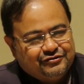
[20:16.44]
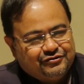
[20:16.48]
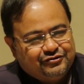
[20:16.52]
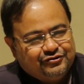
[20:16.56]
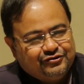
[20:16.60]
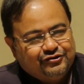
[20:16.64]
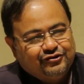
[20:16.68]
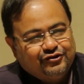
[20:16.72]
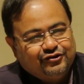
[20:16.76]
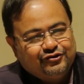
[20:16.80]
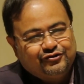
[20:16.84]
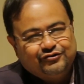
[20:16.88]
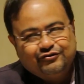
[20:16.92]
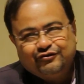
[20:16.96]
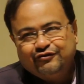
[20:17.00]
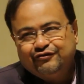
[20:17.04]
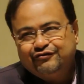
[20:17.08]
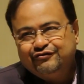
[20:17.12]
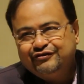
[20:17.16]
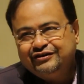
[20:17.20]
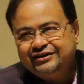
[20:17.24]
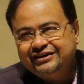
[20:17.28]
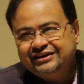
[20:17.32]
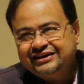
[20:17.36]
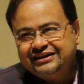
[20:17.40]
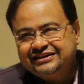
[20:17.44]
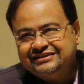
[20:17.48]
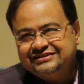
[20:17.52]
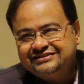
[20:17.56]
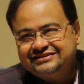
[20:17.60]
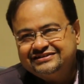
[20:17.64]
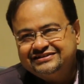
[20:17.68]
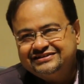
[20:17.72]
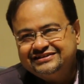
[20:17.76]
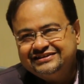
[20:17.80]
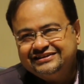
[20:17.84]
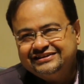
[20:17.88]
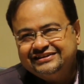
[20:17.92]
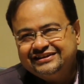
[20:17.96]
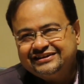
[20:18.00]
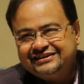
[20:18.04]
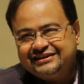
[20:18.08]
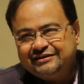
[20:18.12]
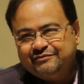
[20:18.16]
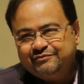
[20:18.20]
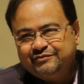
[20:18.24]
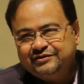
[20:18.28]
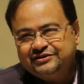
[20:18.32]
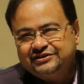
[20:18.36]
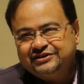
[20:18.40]
go to a field and see the
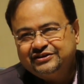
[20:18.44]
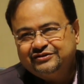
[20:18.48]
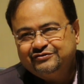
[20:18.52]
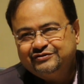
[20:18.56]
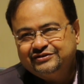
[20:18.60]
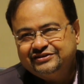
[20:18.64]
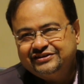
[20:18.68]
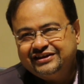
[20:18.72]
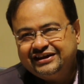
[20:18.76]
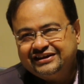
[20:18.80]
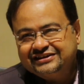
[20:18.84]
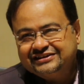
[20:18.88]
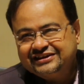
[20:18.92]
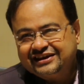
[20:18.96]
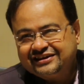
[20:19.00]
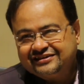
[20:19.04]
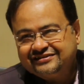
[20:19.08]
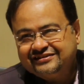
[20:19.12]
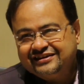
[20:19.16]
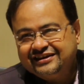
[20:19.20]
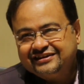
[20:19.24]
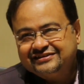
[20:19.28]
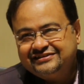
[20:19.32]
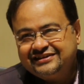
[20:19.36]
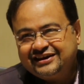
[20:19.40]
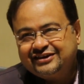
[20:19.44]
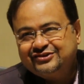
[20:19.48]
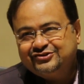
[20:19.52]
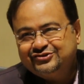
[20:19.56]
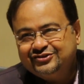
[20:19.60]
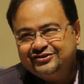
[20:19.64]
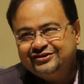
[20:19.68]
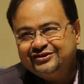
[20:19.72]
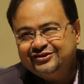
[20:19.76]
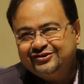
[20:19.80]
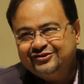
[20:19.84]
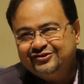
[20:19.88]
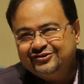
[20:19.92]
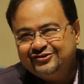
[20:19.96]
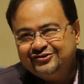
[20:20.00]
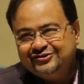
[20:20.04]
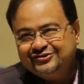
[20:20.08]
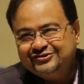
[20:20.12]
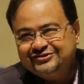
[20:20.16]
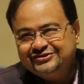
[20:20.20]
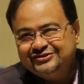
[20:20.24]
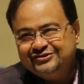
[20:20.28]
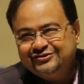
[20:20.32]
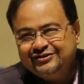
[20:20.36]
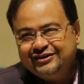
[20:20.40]
temperature in which rice actually
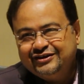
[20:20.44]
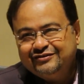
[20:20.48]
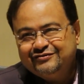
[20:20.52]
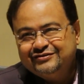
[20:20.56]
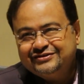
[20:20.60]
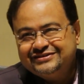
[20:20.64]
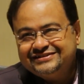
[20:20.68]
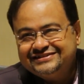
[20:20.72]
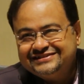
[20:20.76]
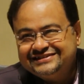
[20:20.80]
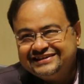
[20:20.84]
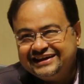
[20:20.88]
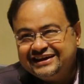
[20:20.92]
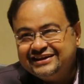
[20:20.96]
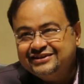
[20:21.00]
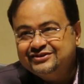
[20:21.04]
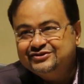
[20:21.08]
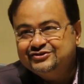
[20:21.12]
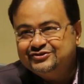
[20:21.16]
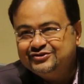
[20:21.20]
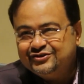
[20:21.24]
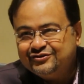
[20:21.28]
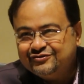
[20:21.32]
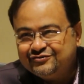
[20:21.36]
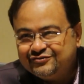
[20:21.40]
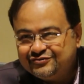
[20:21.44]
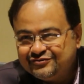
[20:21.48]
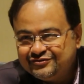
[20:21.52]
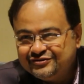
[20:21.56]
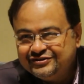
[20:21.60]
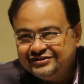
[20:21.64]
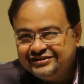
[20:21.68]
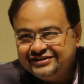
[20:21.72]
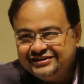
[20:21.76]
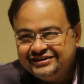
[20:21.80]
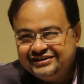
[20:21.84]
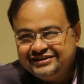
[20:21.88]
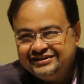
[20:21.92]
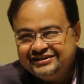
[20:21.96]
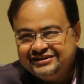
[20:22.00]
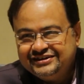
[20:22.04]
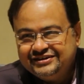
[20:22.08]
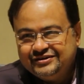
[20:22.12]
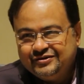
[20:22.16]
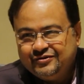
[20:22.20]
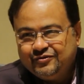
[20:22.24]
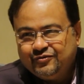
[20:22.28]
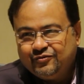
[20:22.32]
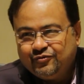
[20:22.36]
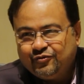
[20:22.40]
grows, you'll have a sense of
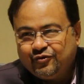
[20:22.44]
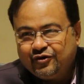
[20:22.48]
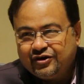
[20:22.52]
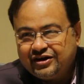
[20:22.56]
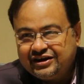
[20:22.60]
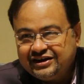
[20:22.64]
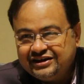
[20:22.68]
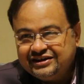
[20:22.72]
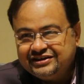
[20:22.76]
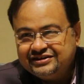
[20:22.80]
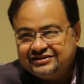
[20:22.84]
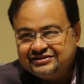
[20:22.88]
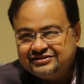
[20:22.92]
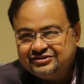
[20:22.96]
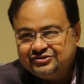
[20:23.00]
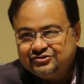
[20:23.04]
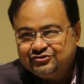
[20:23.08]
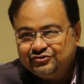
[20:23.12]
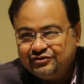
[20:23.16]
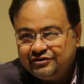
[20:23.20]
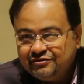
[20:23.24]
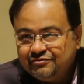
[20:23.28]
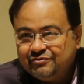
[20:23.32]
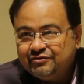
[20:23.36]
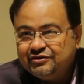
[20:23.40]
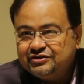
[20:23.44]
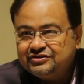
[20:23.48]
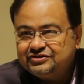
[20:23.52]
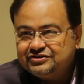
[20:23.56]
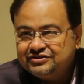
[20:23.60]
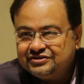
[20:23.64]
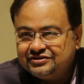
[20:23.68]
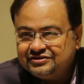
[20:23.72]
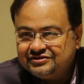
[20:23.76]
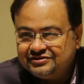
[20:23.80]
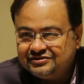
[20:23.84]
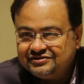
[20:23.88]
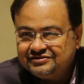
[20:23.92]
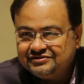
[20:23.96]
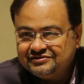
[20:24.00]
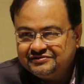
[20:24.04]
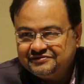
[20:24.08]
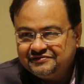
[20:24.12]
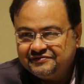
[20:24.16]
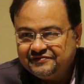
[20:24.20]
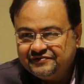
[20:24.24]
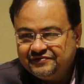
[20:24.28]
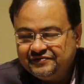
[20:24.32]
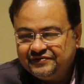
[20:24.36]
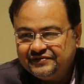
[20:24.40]
what is through immersion.
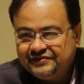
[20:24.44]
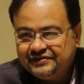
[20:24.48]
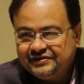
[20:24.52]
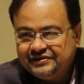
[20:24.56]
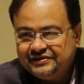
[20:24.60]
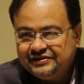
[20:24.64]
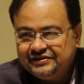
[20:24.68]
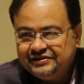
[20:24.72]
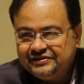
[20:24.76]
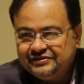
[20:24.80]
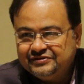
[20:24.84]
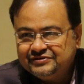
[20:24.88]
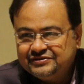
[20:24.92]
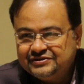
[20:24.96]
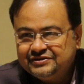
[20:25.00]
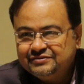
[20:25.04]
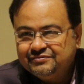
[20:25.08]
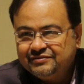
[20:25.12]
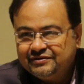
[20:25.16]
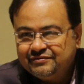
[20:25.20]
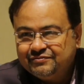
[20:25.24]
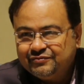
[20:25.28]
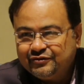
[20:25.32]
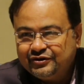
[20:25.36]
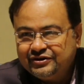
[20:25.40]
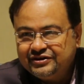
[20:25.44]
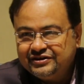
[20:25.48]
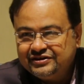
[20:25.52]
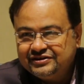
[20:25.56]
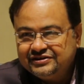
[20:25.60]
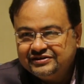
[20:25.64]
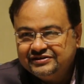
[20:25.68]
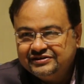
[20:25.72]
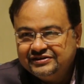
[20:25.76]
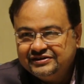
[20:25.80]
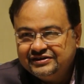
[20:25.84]
You see my point?